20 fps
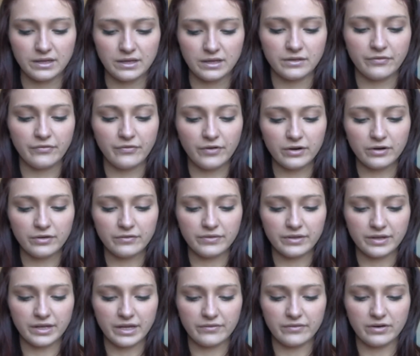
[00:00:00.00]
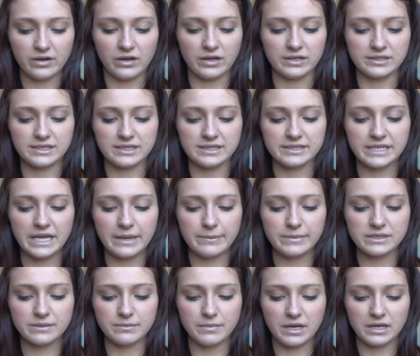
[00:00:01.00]
The font of the cover lines are the same as
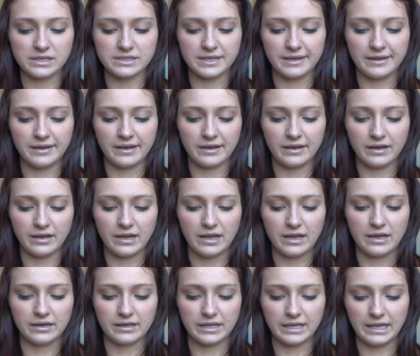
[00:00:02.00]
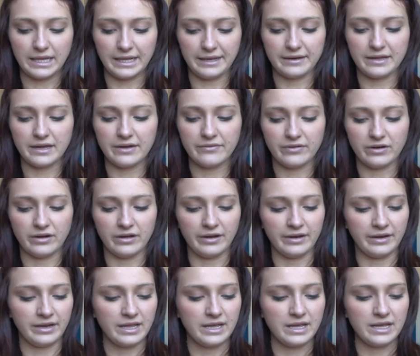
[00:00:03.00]
the masthead and lead cover
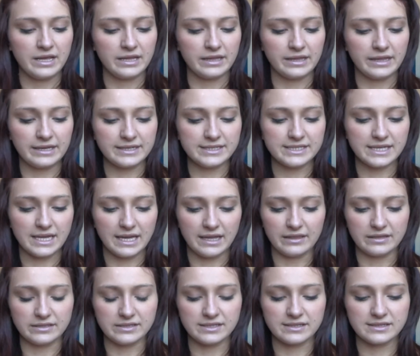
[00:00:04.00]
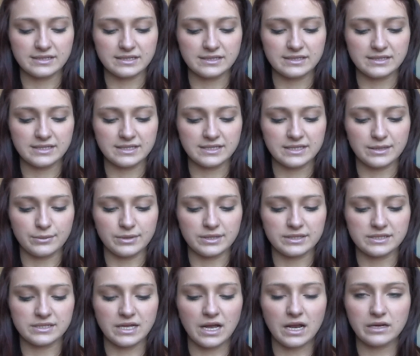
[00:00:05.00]
line. Yet again, this is consistent with the
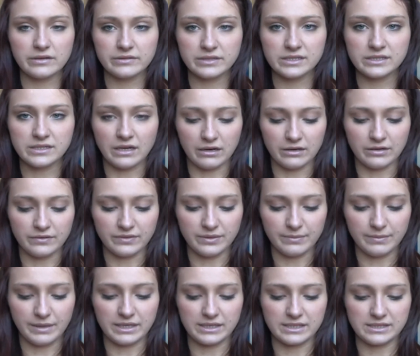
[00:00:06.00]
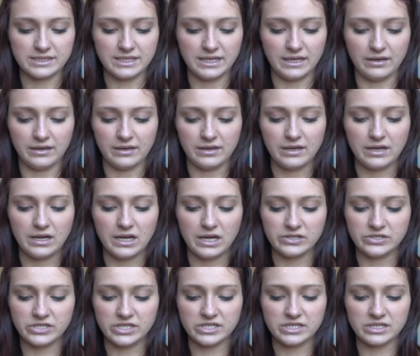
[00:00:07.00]
style of design of the magazine.
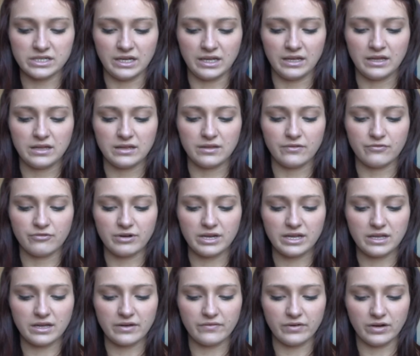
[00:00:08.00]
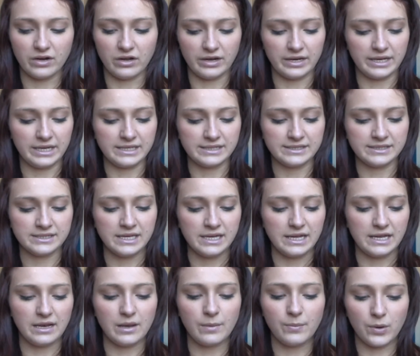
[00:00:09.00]
Additionally, the free cover line is
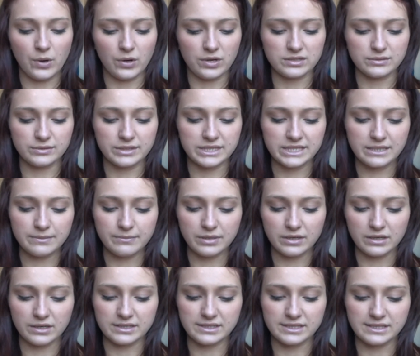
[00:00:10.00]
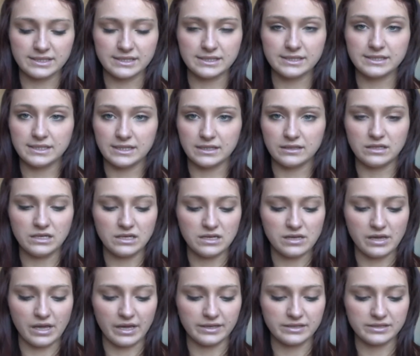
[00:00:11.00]
in a box which symbolises a CD
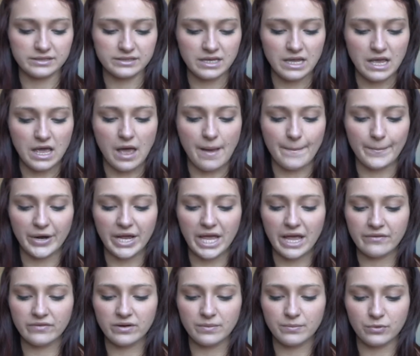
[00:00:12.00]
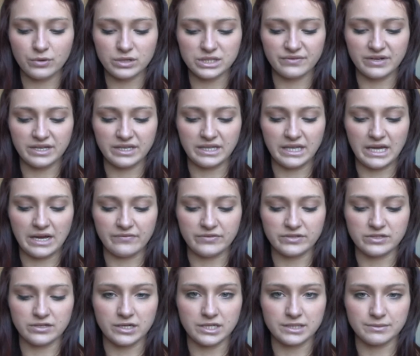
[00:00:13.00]
case, and by having a box around the
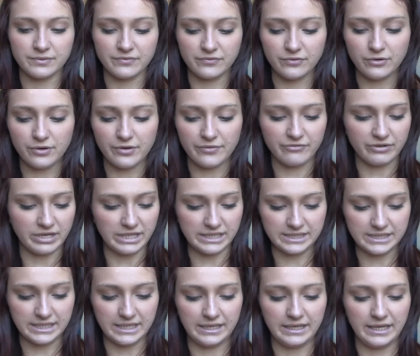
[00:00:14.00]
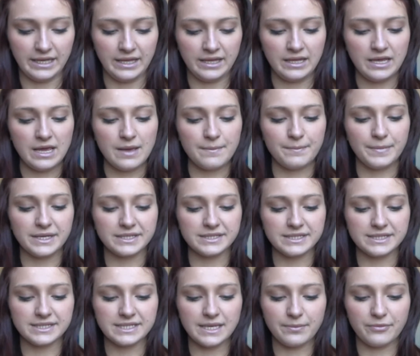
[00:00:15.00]
advertisement for a free CD, makes it
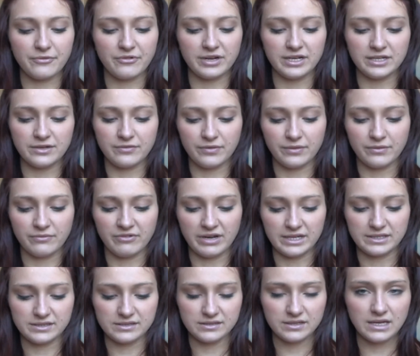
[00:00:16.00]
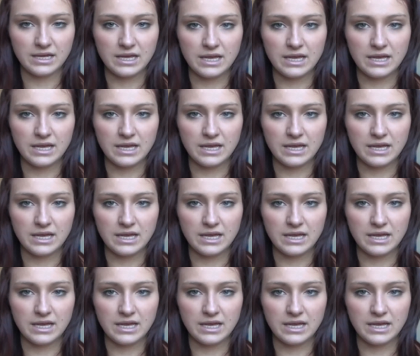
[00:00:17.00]
separated from the rest.